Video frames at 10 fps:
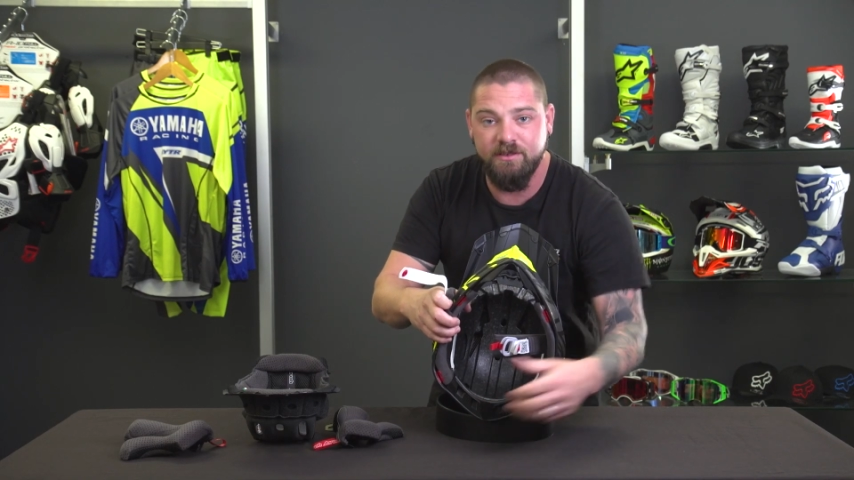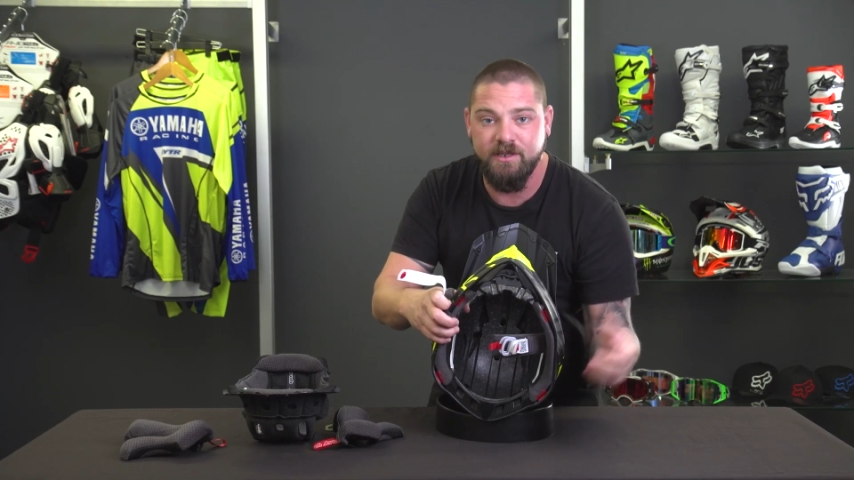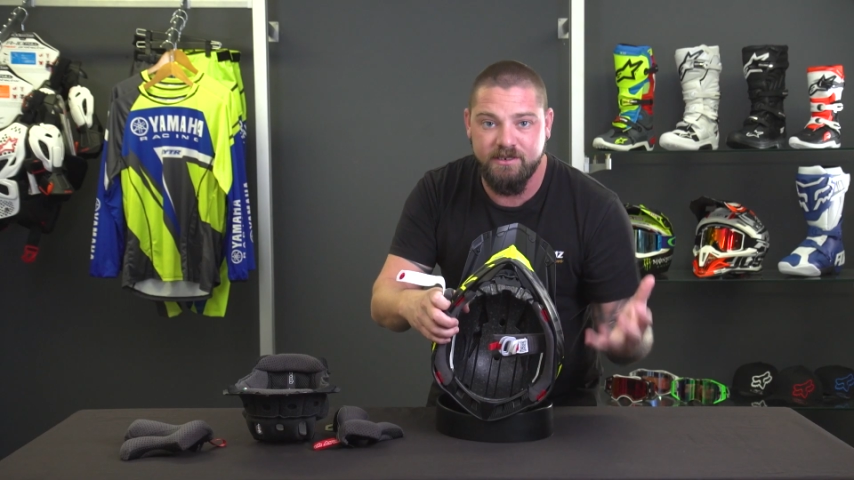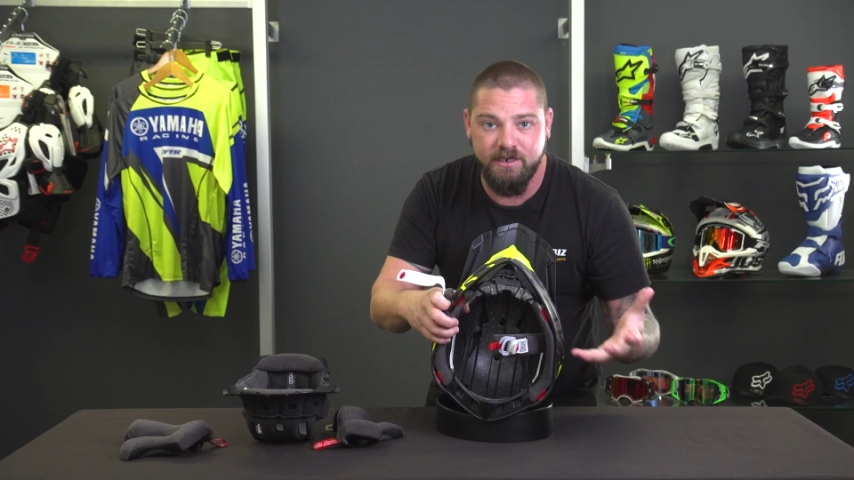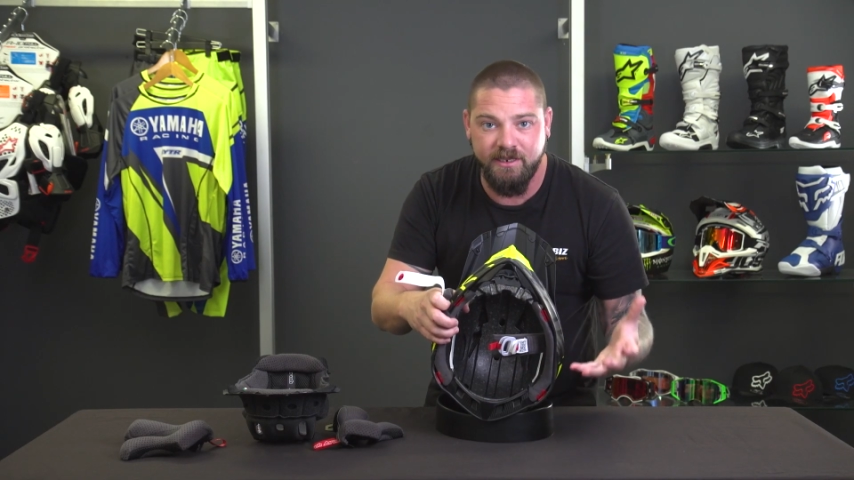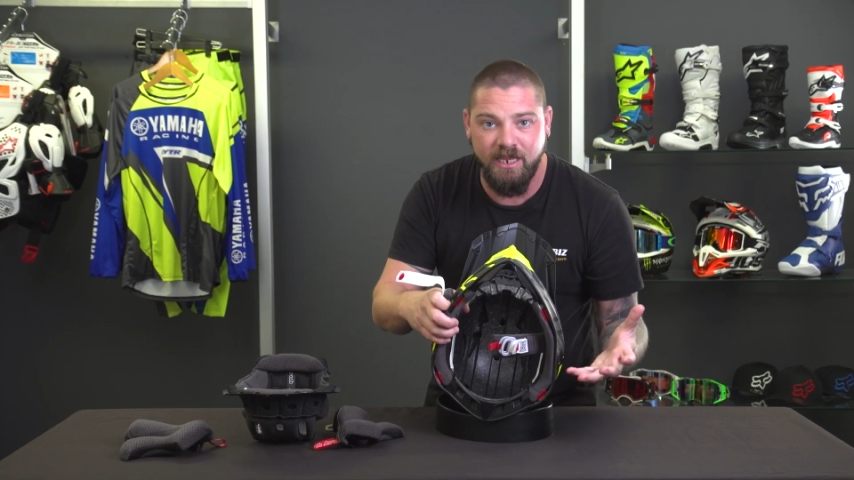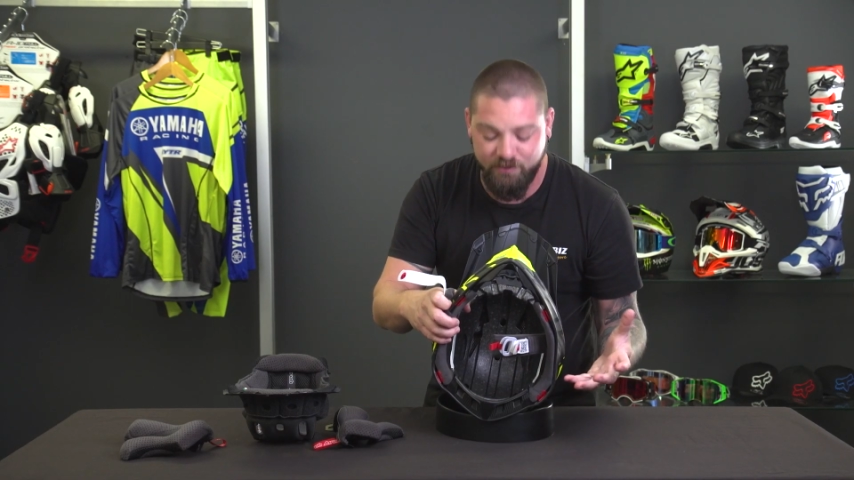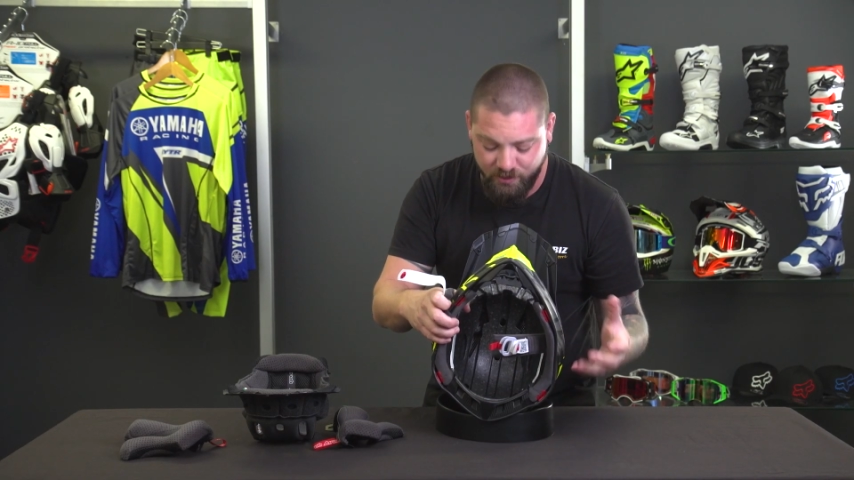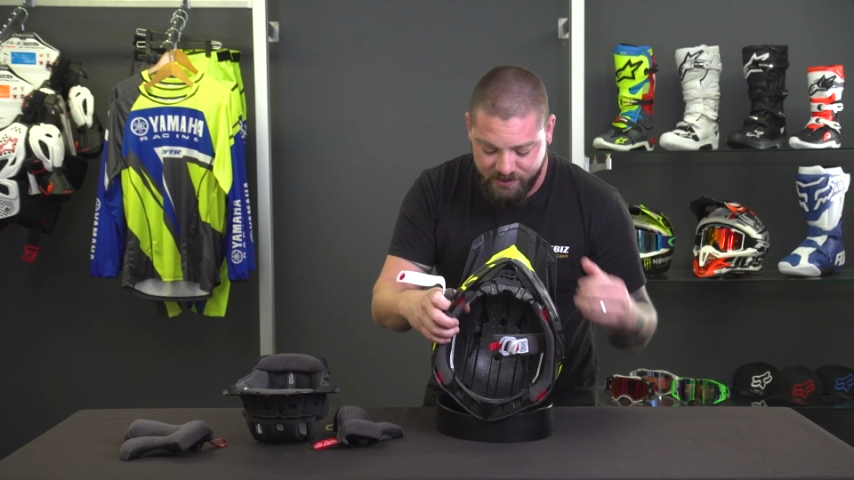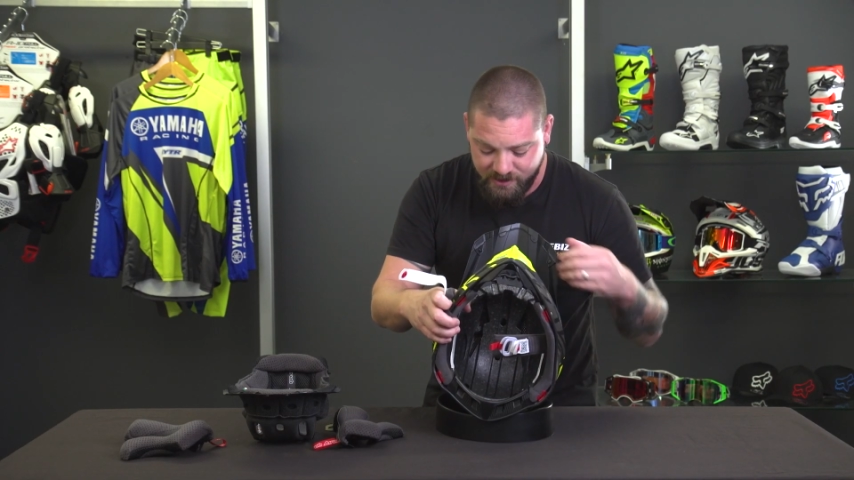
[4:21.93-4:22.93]
that's going to keep
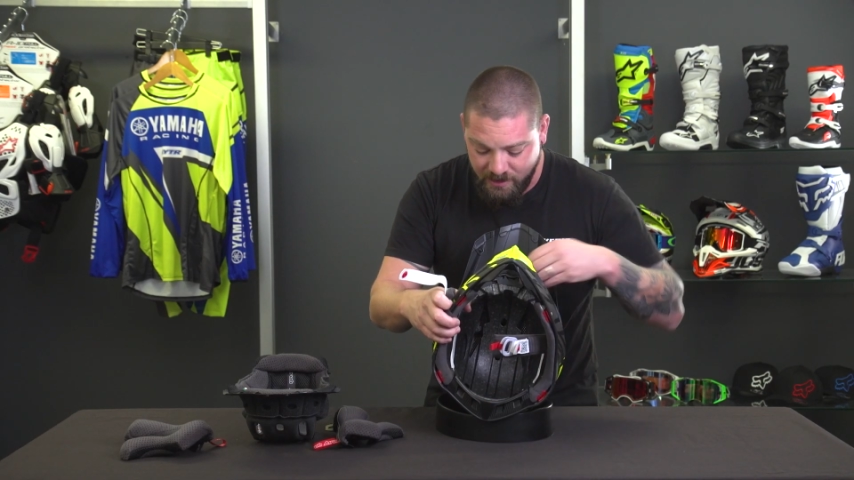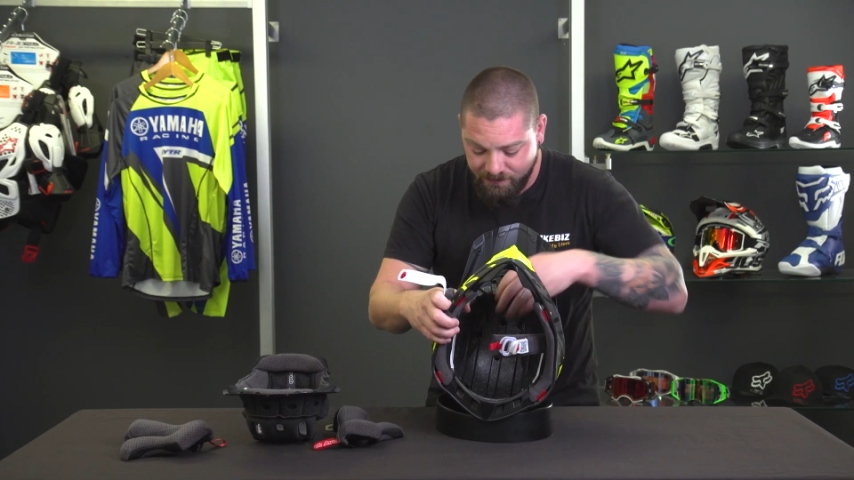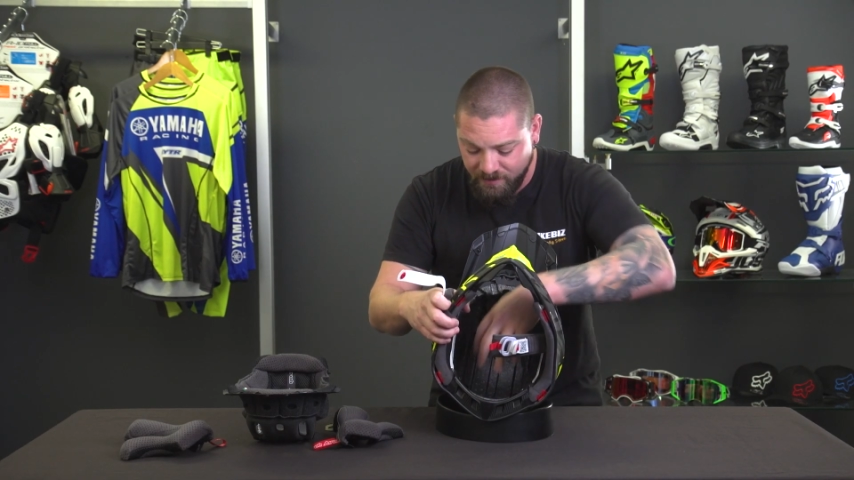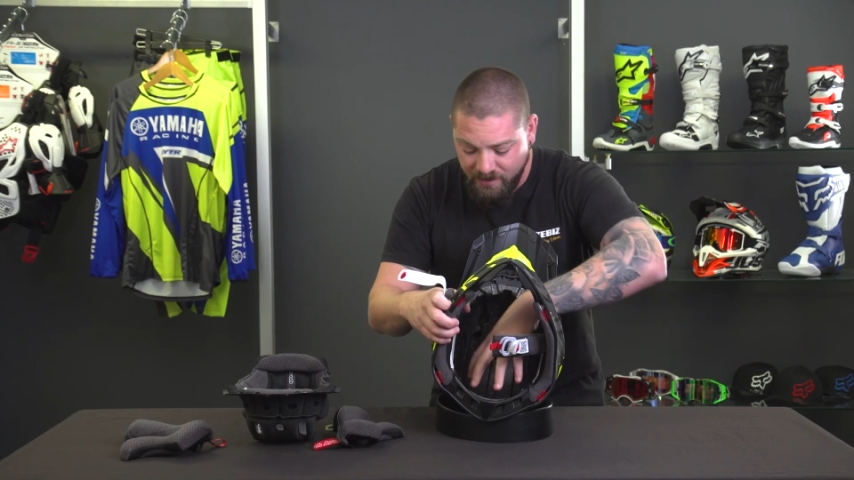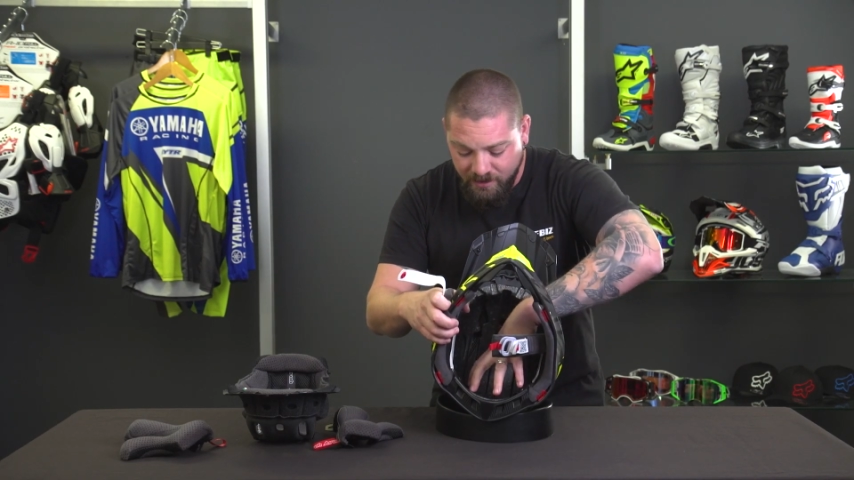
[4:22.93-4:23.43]
you safe.